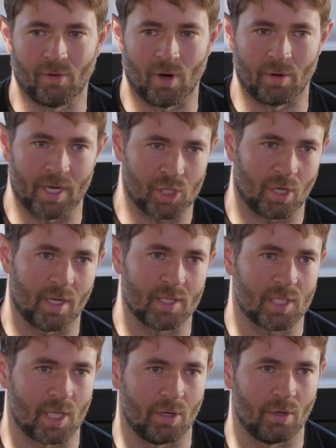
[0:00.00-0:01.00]
for our
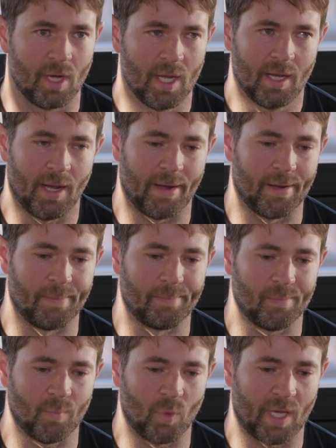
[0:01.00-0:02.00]
restaurants. So
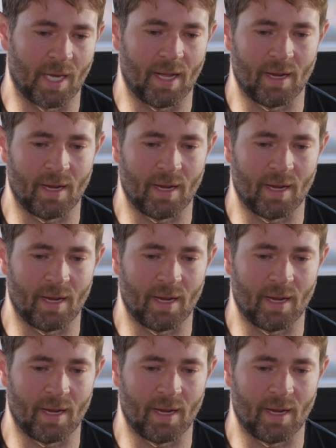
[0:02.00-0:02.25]
we kind